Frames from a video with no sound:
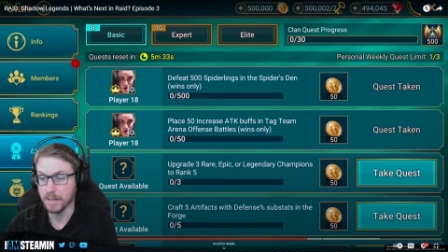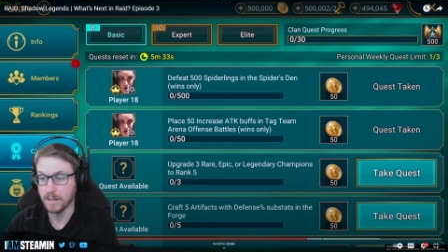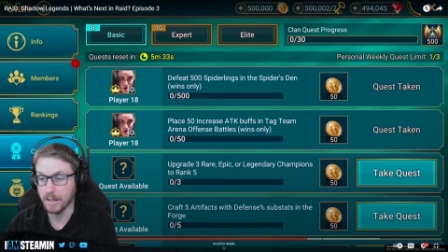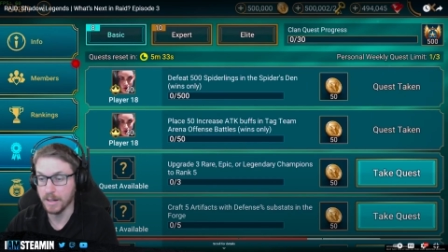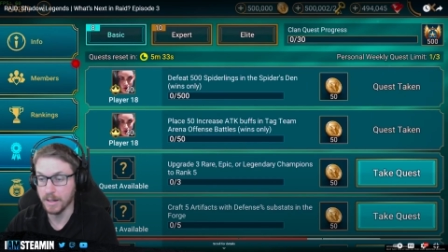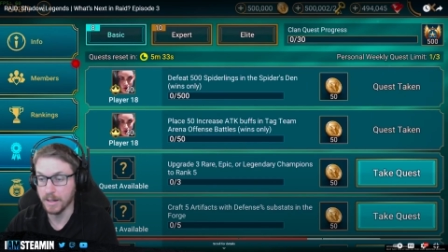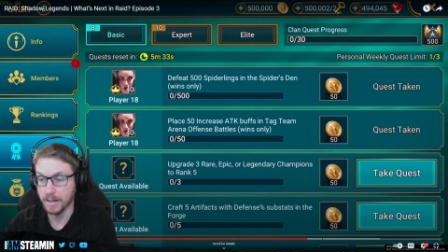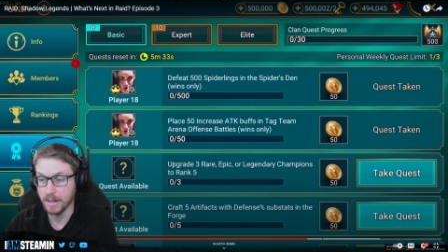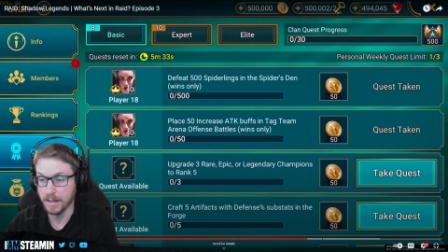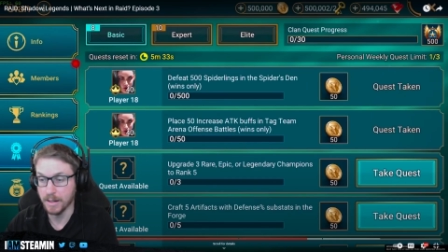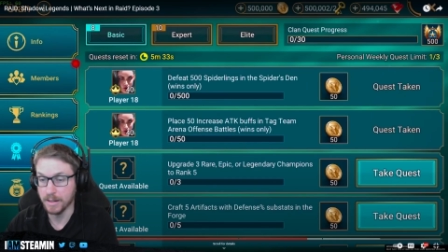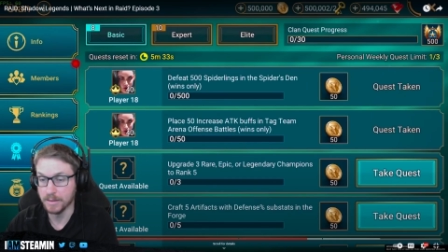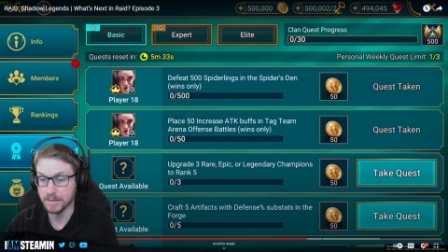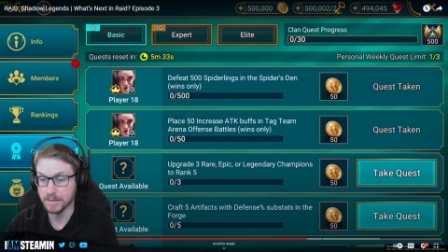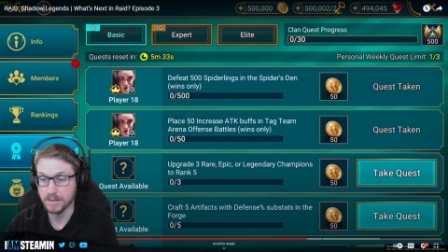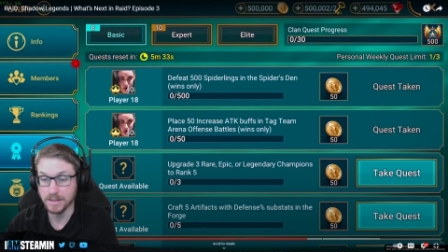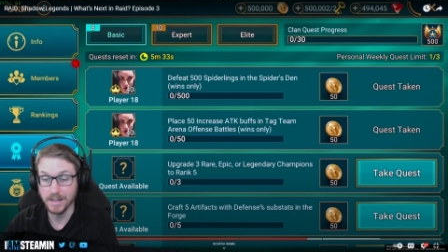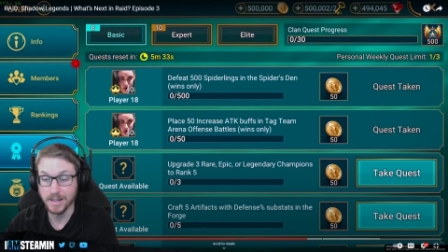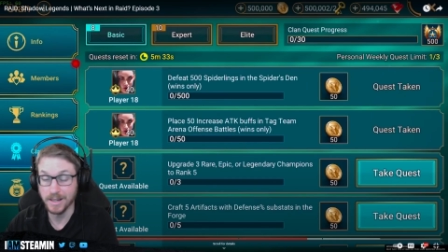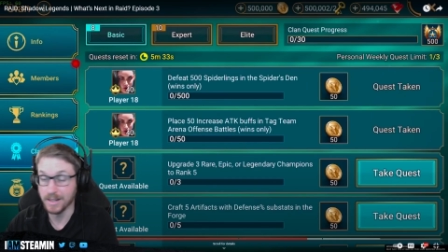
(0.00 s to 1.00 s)
and
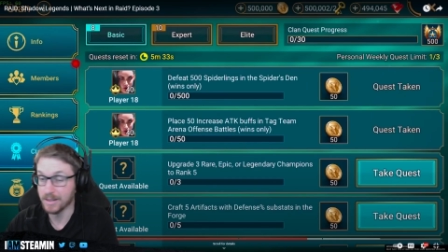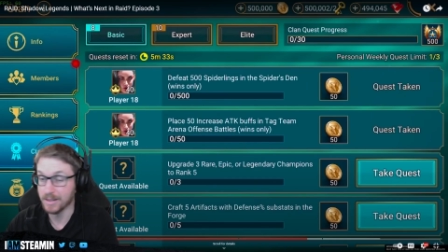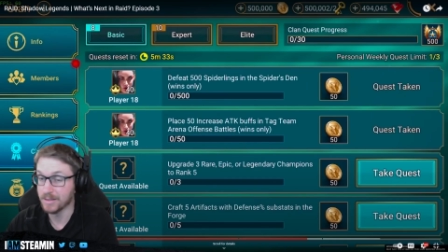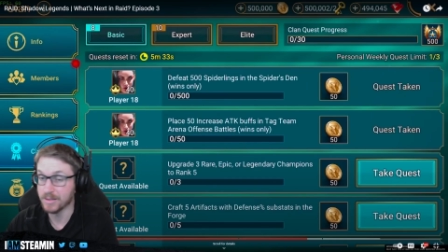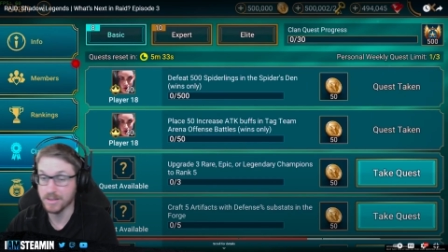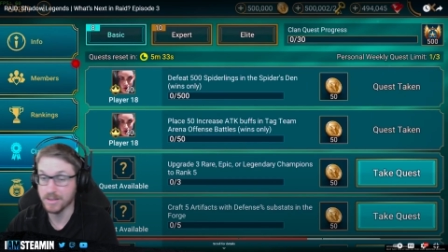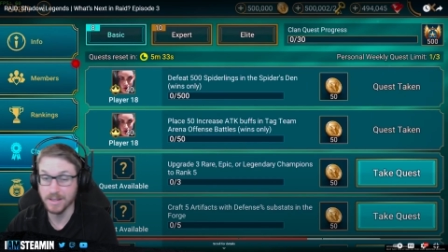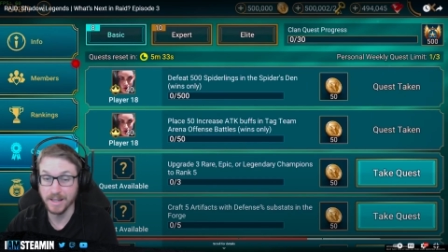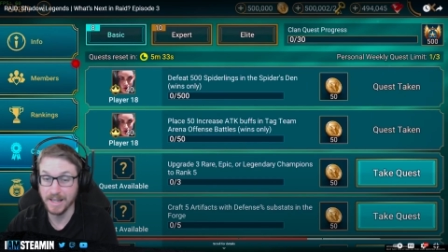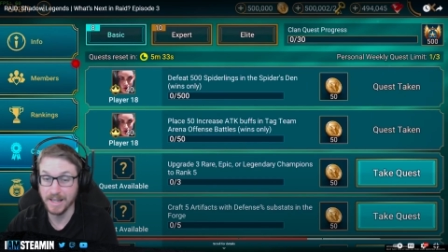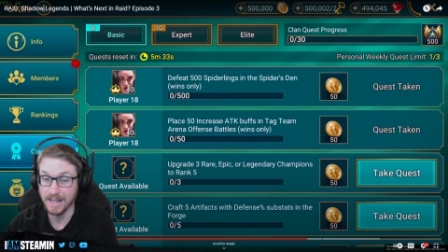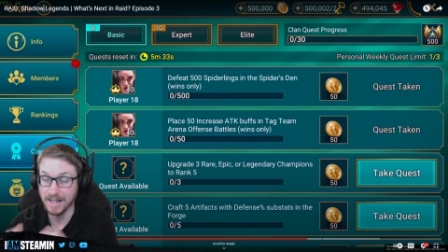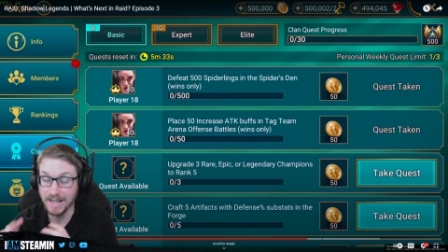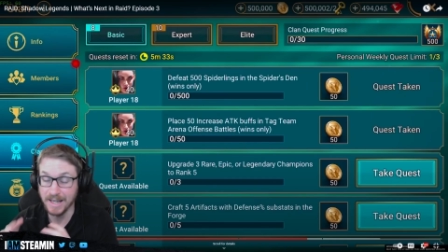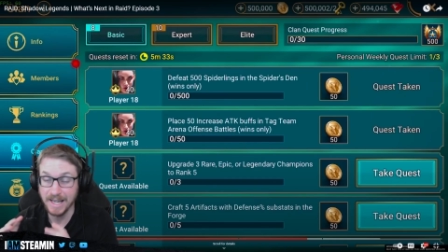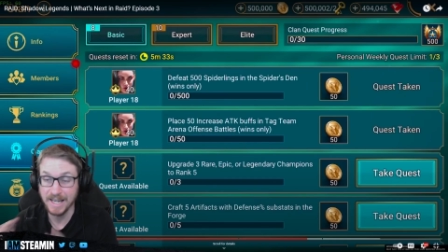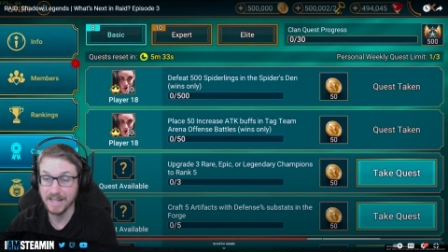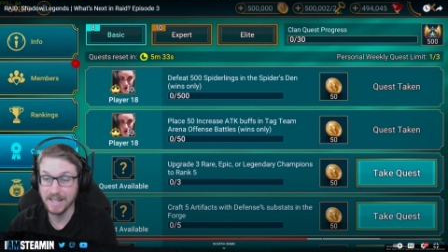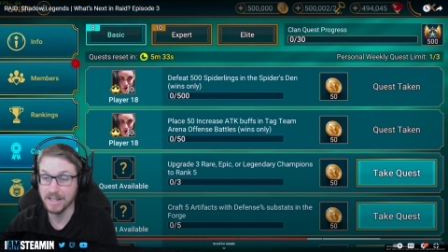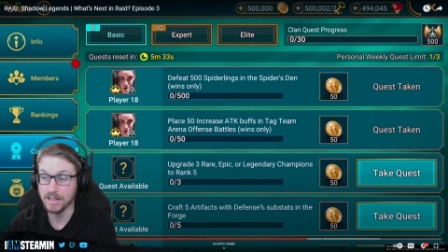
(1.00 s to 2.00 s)
yeah, just again,
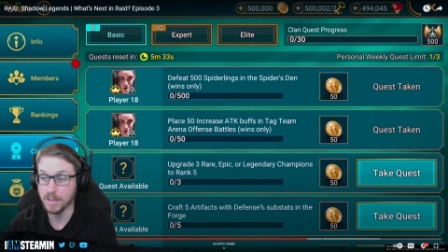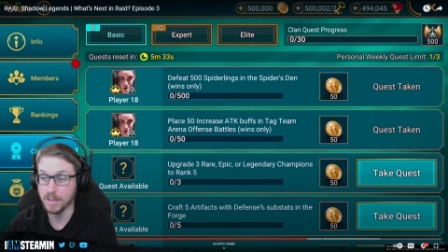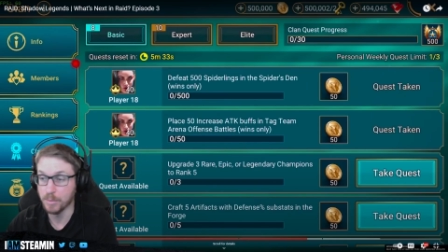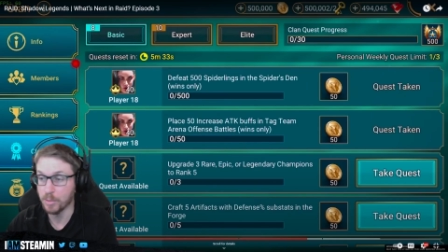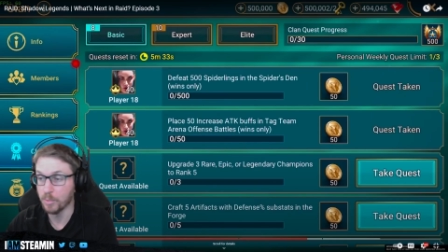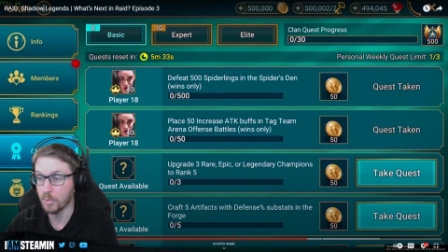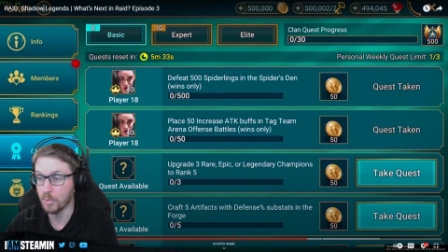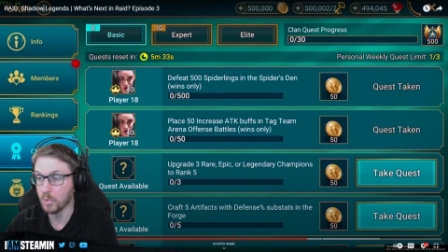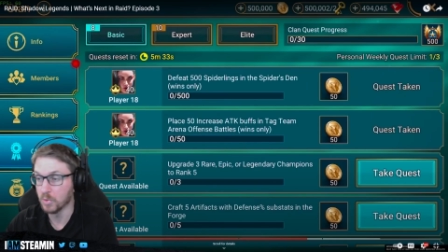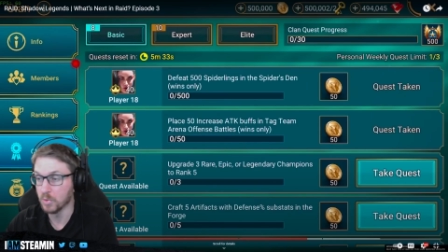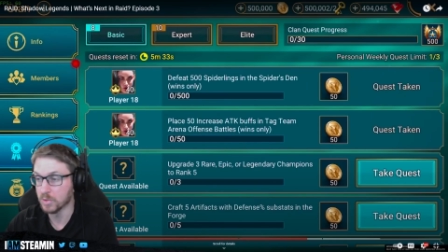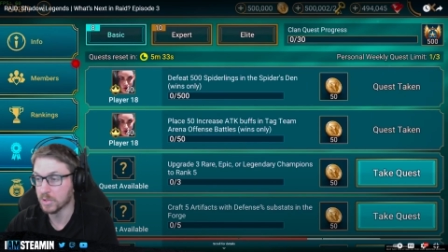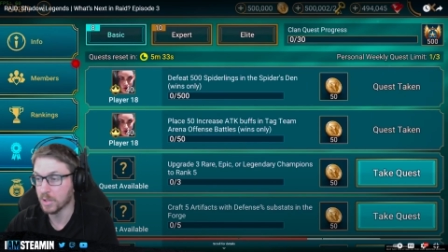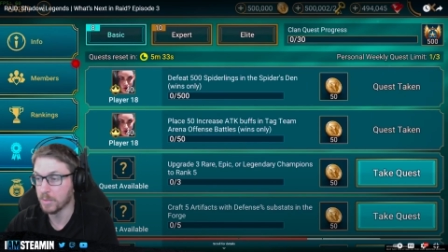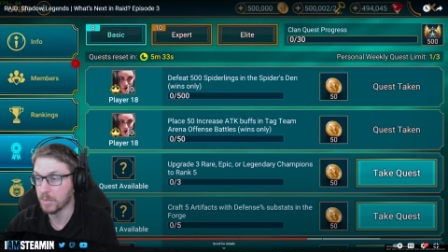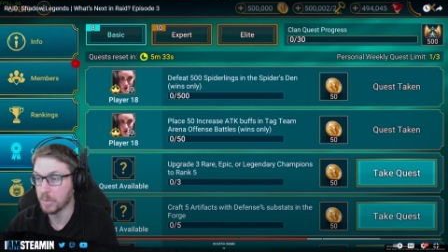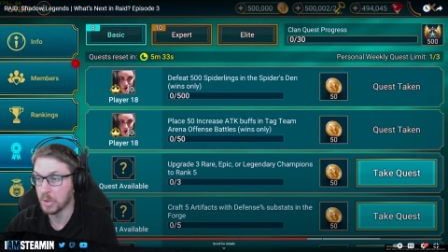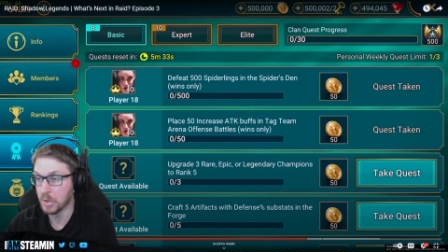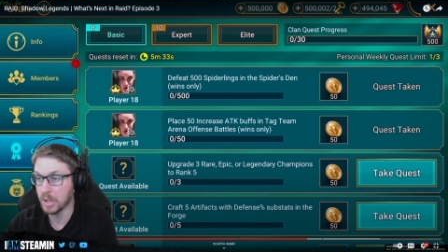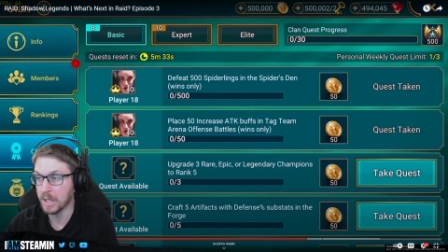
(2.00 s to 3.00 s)
anything that promotes
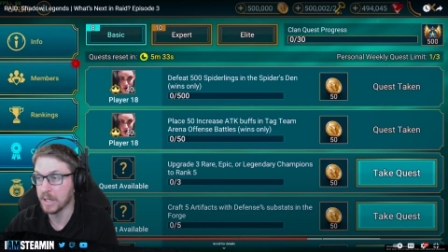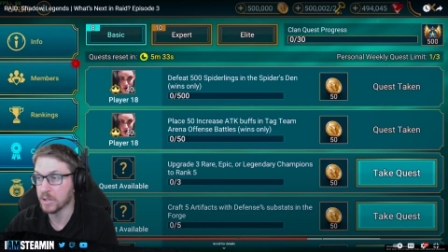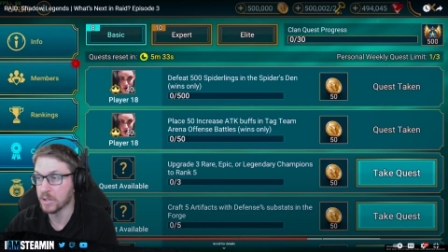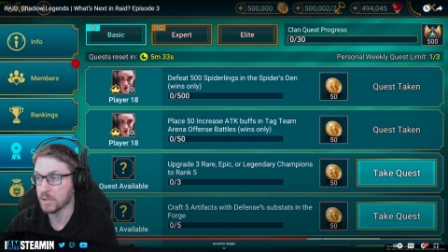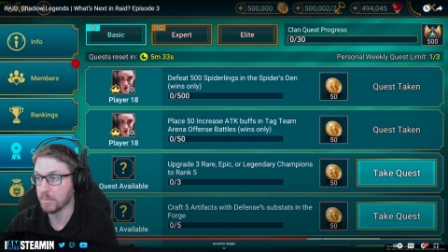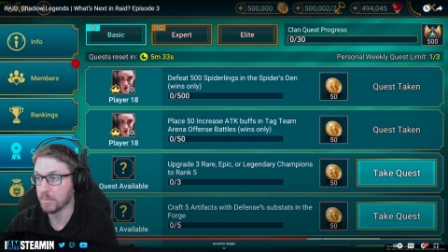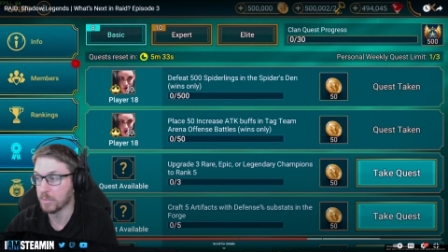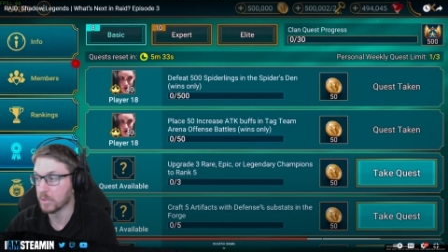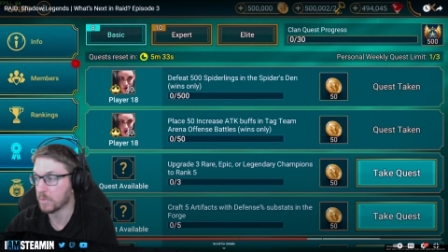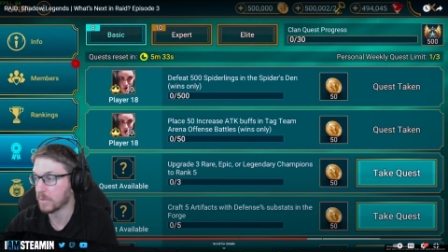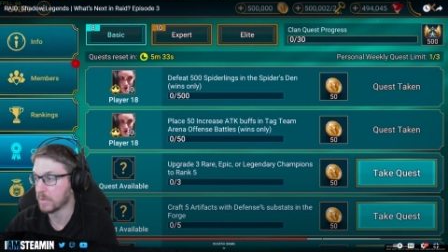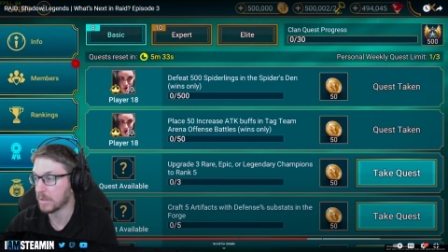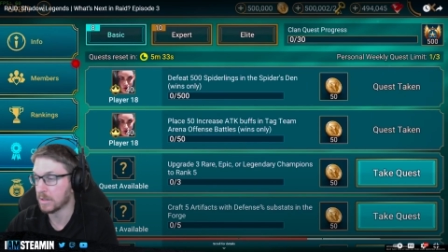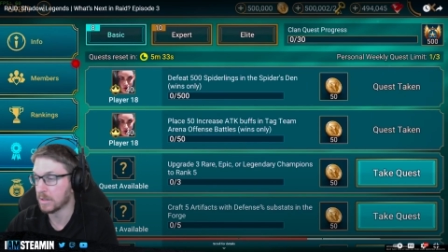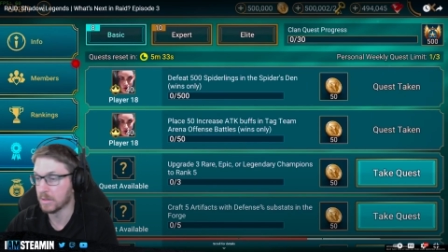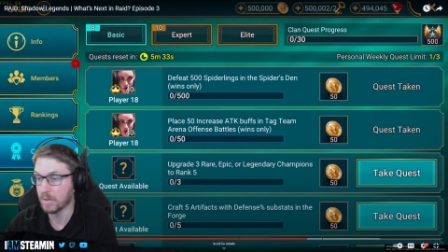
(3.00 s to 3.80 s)
communication between